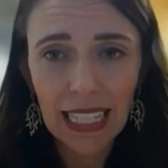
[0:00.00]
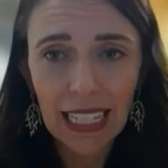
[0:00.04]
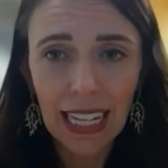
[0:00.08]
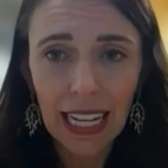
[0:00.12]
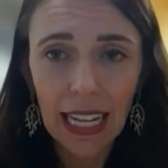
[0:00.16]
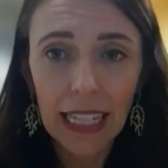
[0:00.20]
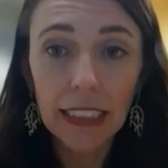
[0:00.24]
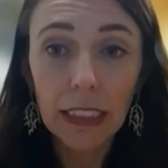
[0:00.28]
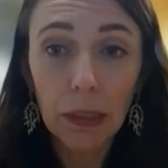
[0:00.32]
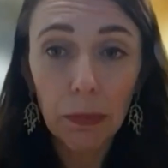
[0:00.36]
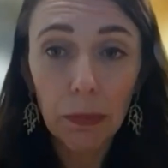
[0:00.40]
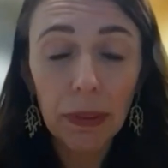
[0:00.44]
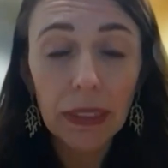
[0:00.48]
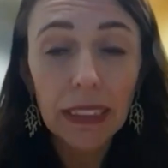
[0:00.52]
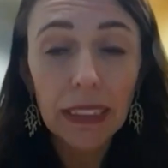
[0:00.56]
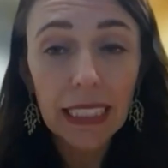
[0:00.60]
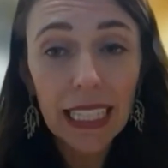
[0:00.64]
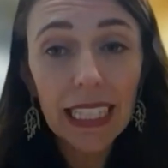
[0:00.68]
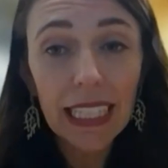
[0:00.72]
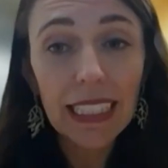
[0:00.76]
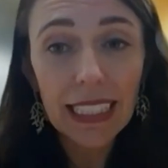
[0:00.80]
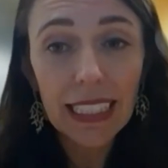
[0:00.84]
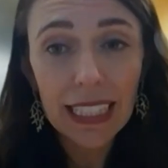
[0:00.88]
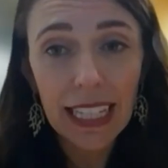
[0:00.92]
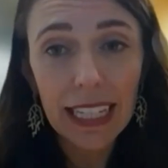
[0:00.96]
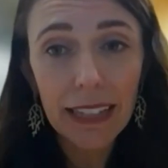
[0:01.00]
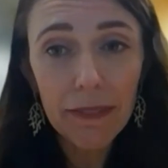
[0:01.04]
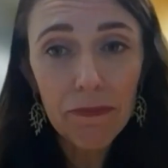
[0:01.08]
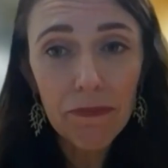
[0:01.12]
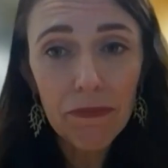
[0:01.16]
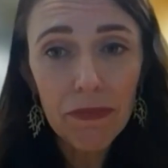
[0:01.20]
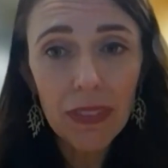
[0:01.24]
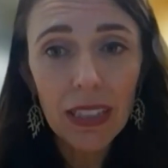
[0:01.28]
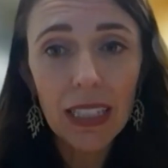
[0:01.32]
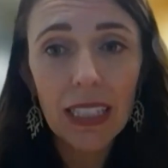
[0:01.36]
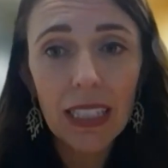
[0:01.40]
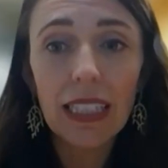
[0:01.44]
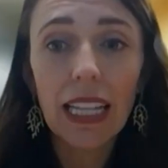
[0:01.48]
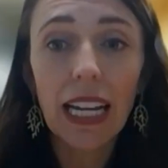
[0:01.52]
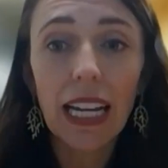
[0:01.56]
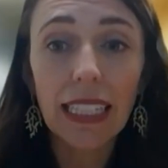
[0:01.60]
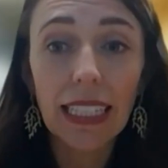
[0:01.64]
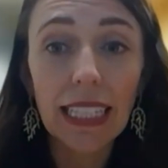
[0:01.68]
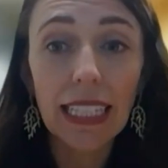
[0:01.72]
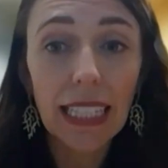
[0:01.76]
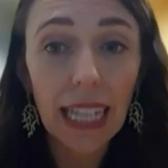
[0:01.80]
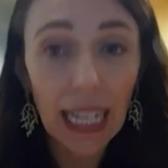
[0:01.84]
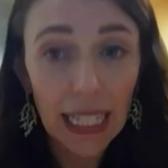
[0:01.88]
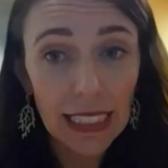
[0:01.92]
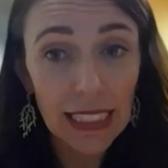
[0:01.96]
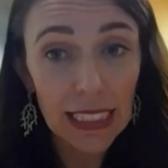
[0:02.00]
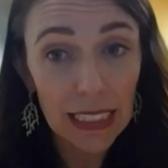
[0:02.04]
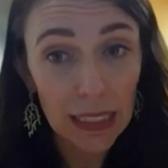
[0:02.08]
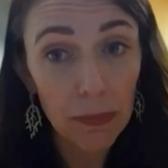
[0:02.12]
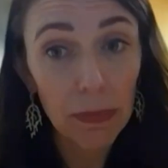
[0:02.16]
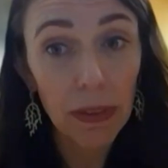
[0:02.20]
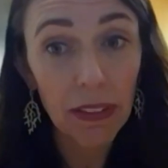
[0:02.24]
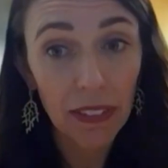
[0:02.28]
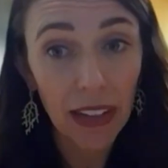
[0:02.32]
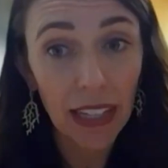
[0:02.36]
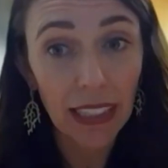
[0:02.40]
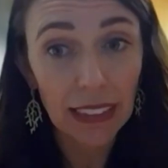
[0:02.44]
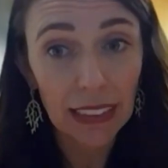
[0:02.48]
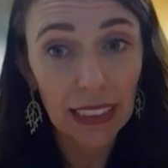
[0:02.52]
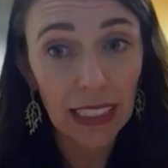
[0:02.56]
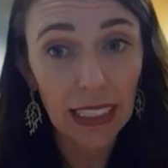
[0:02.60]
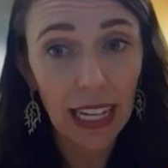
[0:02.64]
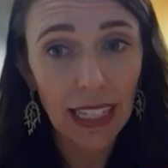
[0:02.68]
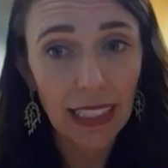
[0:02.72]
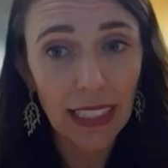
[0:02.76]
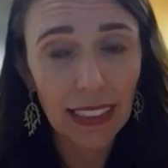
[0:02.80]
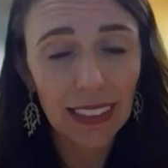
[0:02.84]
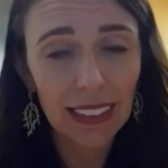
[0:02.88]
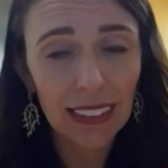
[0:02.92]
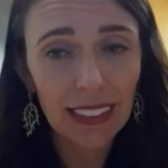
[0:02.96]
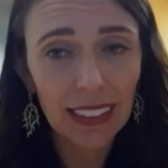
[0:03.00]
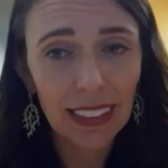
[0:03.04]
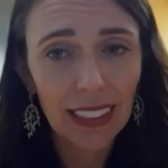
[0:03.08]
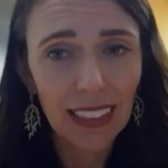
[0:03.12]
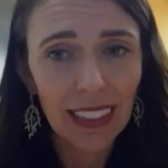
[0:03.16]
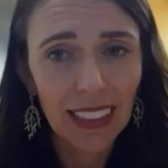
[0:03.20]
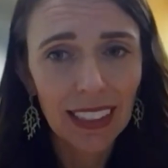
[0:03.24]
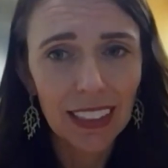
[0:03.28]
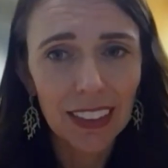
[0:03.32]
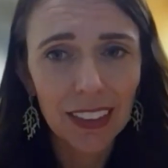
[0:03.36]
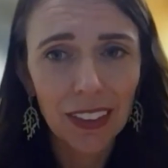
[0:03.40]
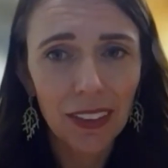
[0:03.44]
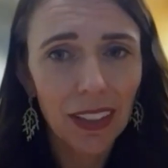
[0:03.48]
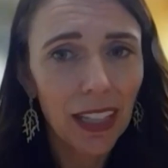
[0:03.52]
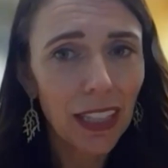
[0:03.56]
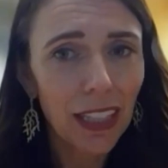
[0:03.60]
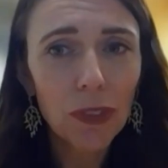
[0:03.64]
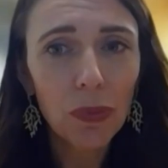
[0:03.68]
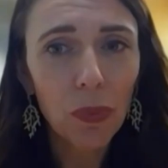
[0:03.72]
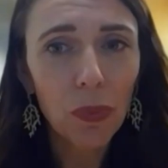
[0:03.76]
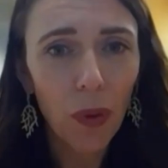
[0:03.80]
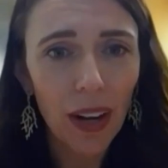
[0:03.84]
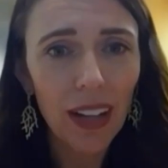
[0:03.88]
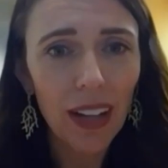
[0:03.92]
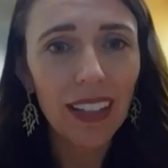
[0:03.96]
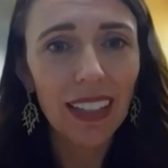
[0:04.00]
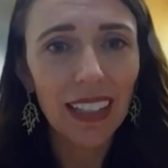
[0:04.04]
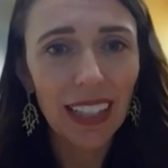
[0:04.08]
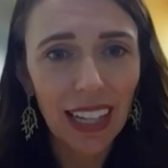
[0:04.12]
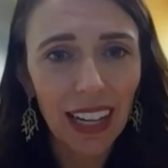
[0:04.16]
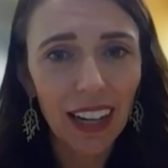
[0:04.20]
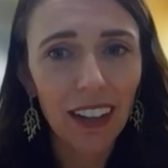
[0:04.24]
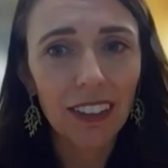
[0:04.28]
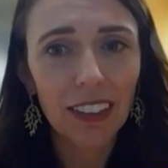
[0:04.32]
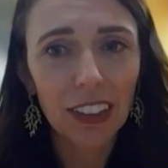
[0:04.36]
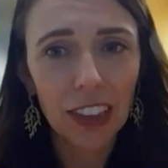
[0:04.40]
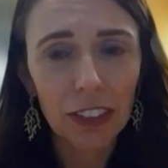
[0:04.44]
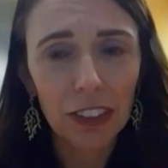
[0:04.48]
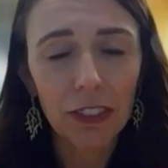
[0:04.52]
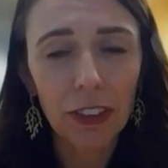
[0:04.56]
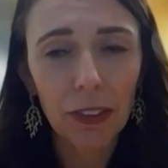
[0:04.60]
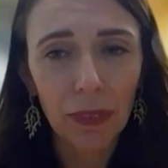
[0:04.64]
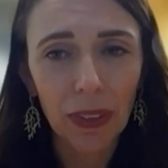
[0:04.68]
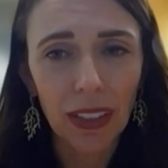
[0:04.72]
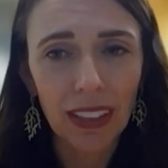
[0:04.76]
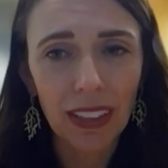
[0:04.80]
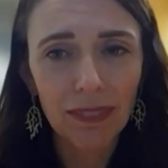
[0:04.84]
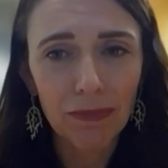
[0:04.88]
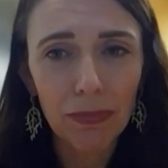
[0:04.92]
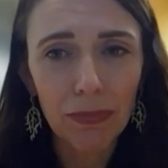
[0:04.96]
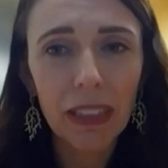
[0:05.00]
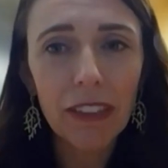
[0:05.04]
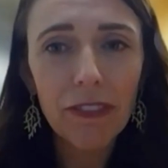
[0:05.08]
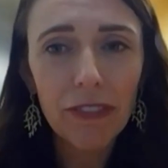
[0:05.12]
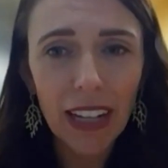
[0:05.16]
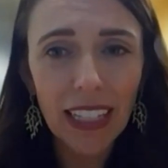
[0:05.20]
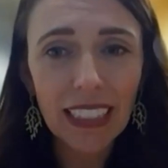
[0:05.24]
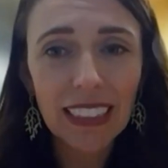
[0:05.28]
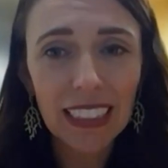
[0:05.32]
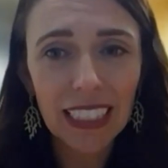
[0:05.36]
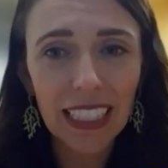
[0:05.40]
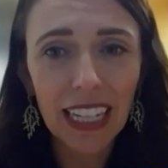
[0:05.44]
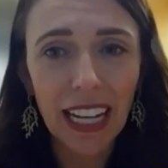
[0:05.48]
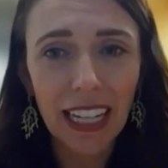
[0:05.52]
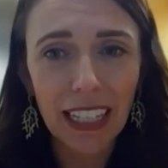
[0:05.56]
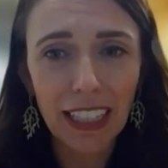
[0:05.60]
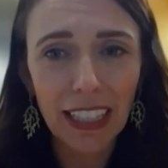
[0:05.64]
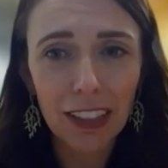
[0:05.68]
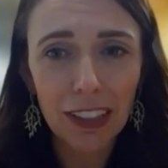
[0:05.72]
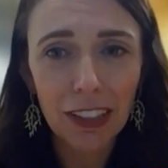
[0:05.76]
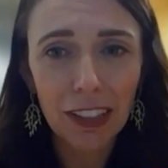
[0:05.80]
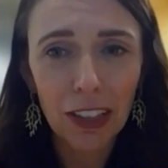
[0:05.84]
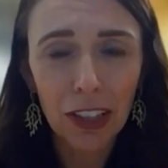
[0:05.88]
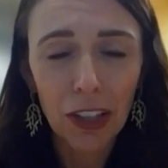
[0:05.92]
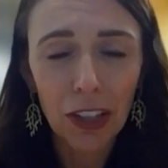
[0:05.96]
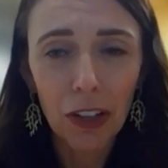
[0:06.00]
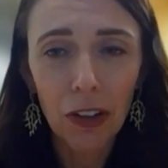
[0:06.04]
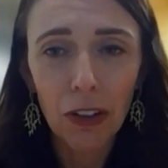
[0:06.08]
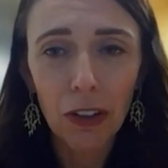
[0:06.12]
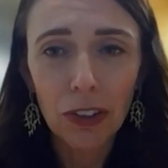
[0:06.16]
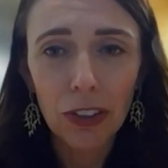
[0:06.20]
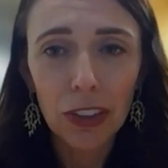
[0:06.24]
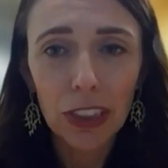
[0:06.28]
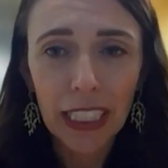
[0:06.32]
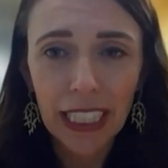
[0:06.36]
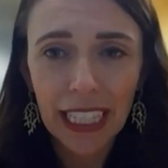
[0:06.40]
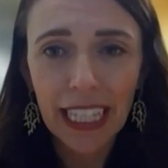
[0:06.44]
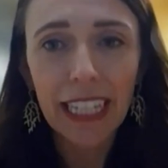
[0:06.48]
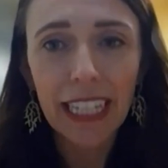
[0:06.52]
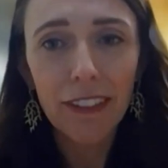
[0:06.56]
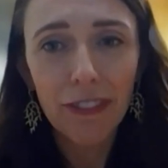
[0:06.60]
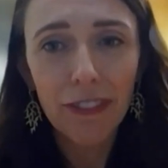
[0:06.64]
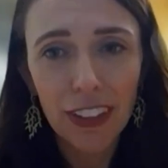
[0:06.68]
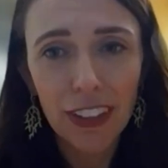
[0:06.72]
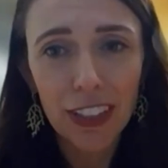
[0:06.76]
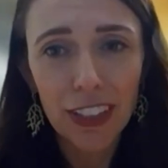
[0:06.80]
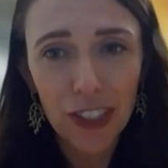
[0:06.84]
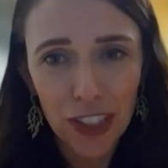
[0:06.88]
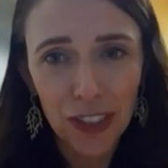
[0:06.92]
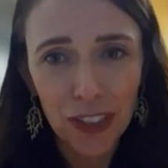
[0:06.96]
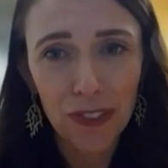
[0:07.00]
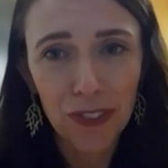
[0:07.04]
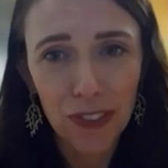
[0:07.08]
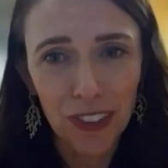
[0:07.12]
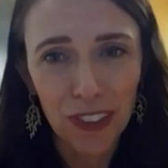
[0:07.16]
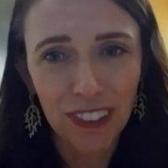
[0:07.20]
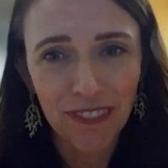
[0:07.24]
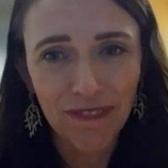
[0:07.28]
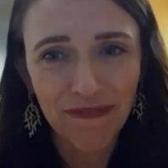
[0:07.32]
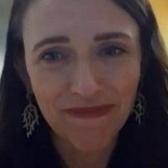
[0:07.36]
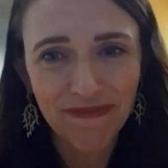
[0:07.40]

And to protect them, they need us to be vaccinated. So that's why I'd encourage everyone be vaccinated to care for the children.